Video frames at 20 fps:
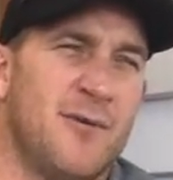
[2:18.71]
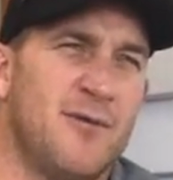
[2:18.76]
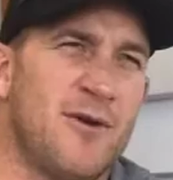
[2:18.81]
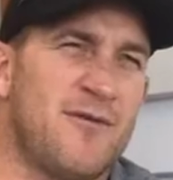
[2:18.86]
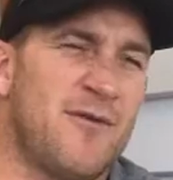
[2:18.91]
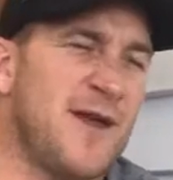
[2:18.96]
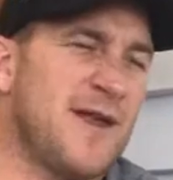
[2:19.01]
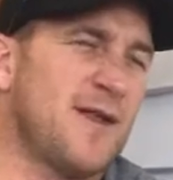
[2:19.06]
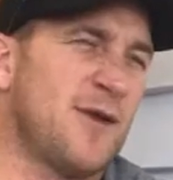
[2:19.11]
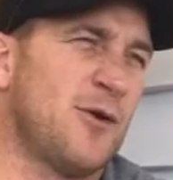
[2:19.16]

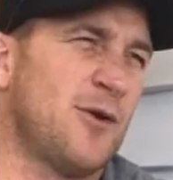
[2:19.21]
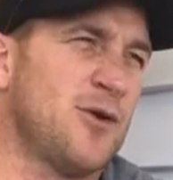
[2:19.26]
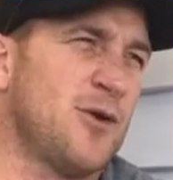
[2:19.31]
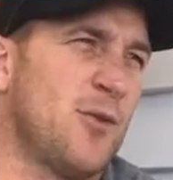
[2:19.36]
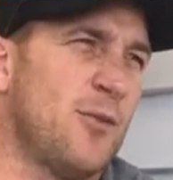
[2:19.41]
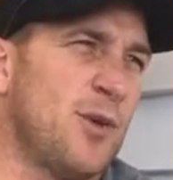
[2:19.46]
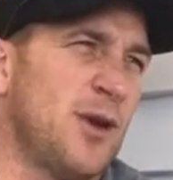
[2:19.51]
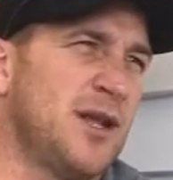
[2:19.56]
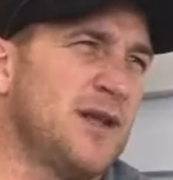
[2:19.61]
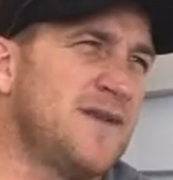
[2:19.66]
reflected on
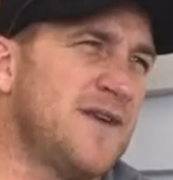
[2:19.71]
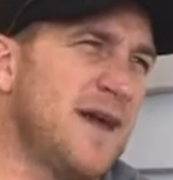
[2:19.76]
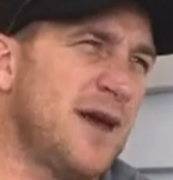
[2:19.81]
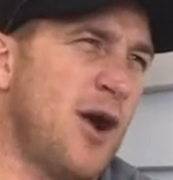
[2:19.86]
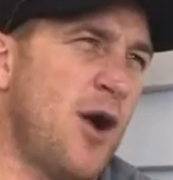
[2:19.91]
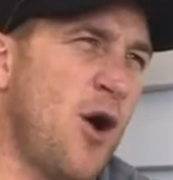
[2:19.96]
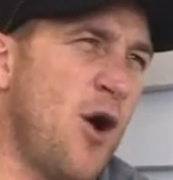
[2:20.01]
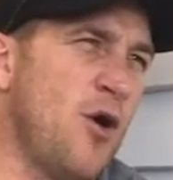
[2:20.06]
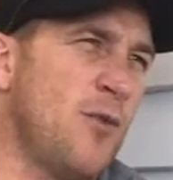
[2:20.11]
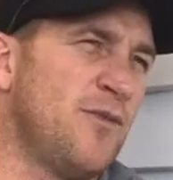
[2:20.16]
your ability
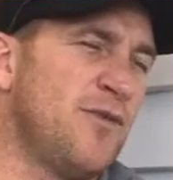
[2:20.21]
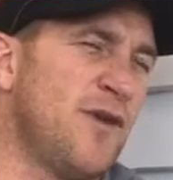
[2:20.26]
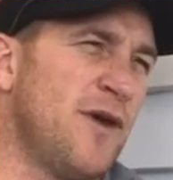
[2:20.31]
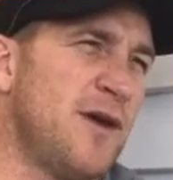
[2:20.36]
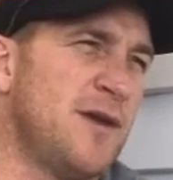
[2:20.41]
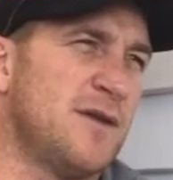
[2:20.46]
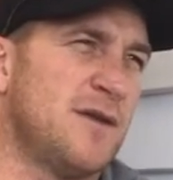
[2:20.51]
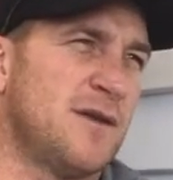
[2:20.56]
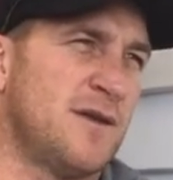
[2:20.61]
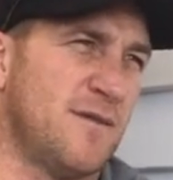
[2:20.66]
at home to
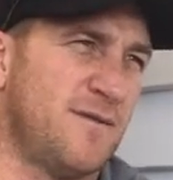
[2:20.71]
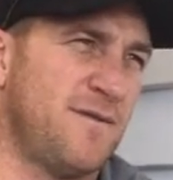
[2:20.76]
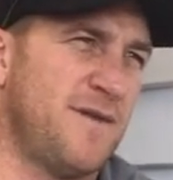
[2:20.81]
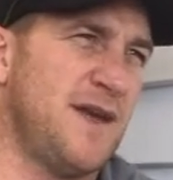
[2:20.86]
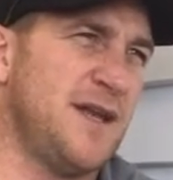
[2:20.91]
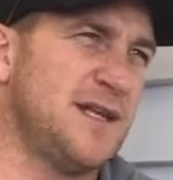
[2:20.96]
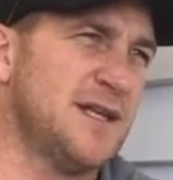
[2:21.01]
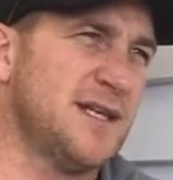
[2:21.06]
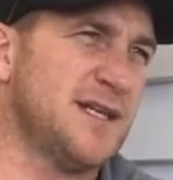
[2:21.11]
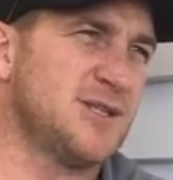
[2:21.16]
either
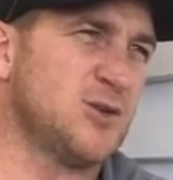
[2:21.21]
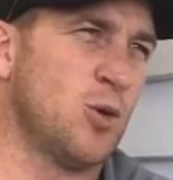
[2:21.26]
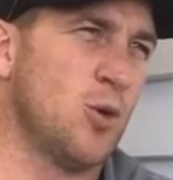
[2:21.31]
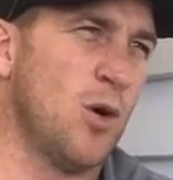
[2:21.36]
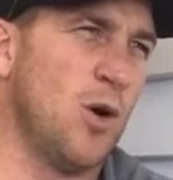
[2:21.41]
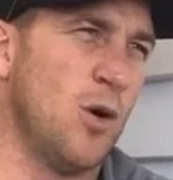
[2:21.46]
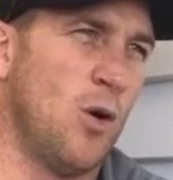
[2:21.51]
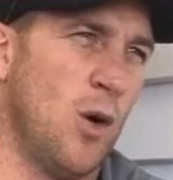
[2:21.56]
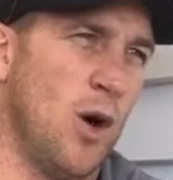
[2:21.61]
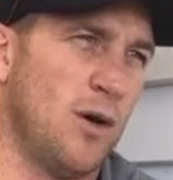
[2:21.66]
defend it or
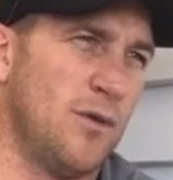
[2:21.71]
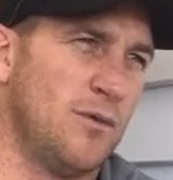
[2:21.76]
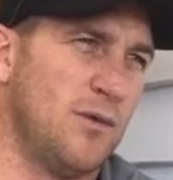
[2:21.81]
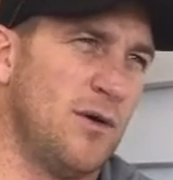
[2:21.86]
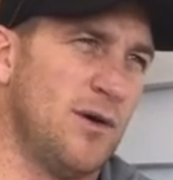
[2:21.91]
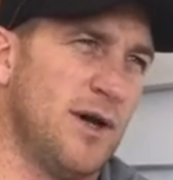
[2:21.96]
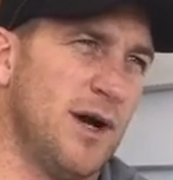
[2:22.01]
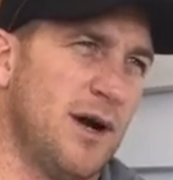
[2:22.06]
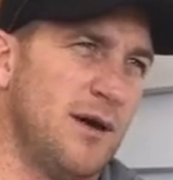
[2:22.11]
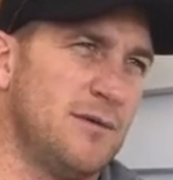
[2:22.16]

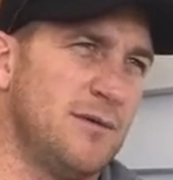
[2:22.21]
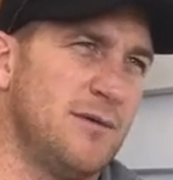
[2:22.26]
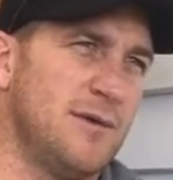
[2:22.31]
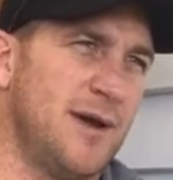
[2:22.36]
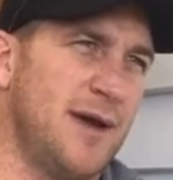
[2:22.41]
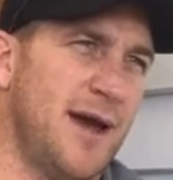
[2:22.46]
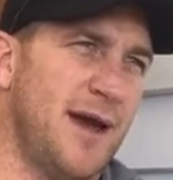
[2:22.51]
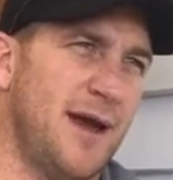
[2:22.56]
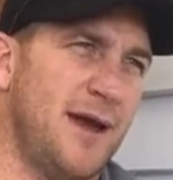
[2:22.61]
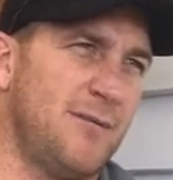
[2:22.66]
you know,
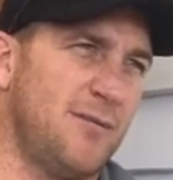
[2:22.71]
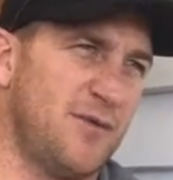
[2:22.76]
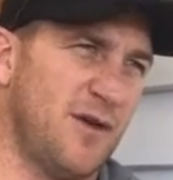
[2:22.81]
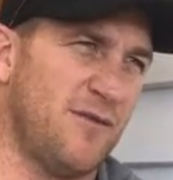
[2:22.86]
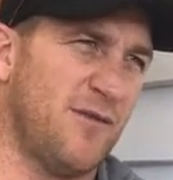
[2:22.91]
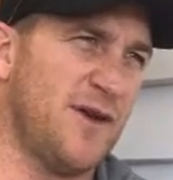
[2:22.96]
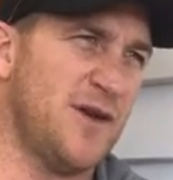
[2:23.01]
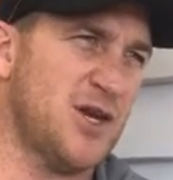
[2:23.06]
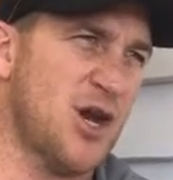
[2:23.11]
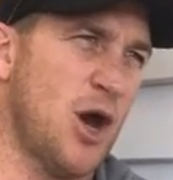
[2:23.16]

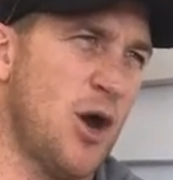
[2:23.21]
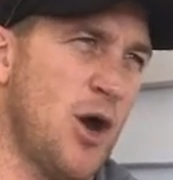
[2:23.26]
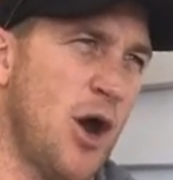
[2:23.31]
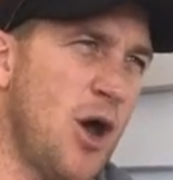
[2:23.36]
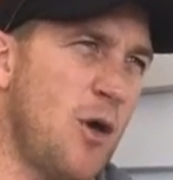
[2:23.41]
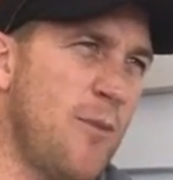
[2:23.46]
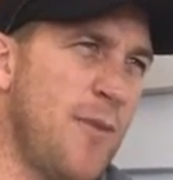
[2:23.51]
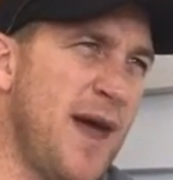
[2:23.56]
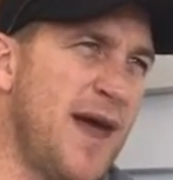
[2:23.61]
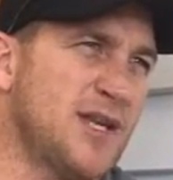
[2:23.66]
defend your own
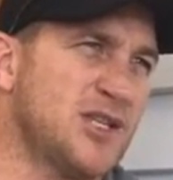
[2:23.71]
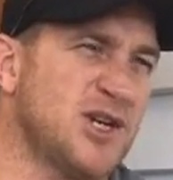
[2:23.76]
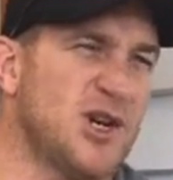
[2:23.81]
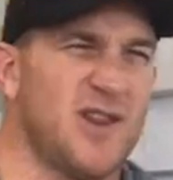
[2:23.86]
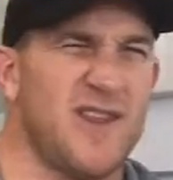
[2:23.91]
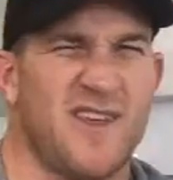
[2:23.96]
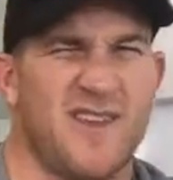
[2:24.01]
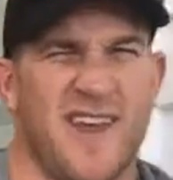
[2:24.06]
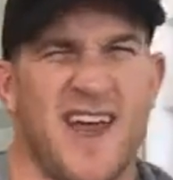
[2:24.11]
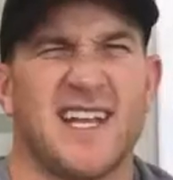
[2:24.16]
home patch. And
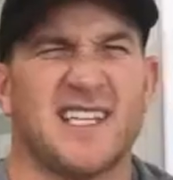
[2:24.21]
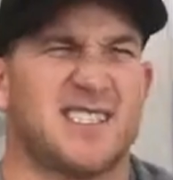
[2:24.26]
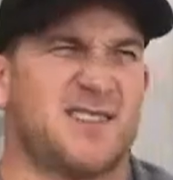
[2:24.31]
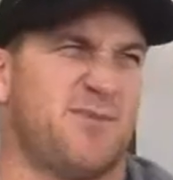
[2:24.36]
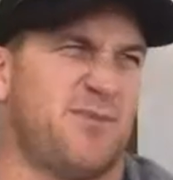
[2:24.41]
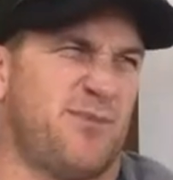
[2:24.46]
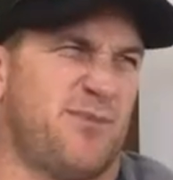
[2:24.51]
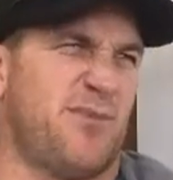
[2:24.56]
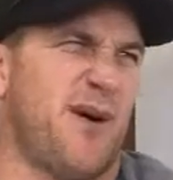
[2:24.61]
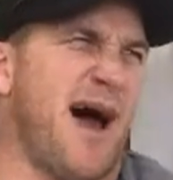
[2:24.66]
I think that's
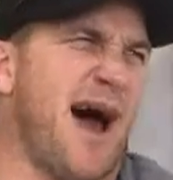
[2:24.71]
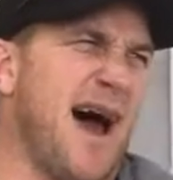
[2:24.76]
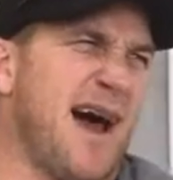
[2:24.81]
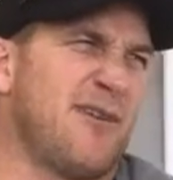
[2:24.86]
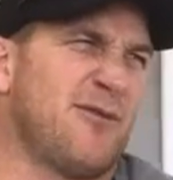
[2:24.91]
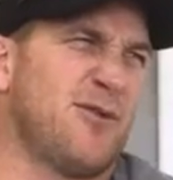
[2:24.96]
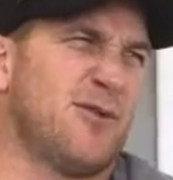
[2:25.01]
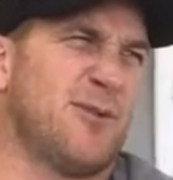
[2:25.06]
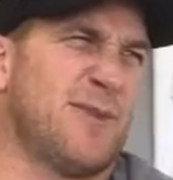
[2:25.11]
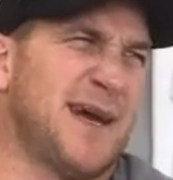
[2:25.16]

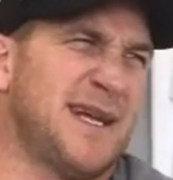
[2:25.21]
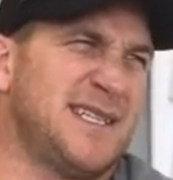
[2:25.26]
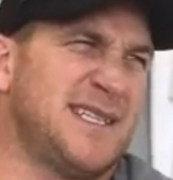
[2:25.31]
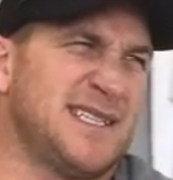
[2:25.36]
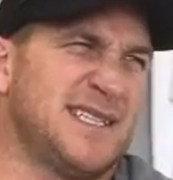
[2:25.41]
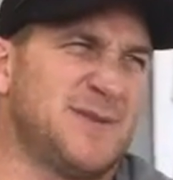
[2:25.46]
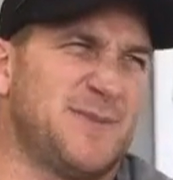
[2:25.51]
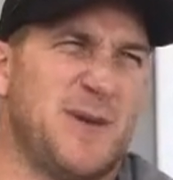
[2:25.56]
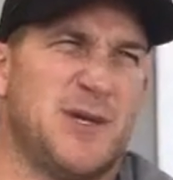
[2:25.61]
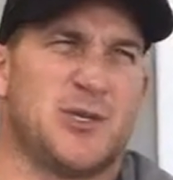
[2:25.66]
part of what
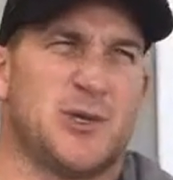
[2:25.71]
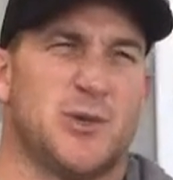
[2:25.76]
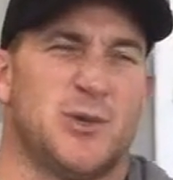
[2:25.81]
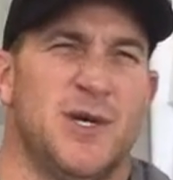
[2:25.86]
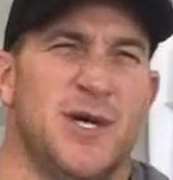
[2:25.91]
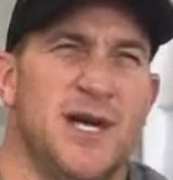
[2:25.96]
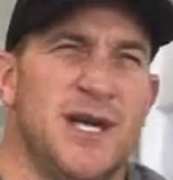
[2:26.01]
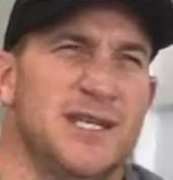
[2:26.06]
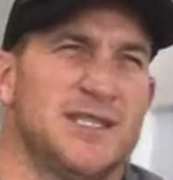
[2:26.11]
makes it special.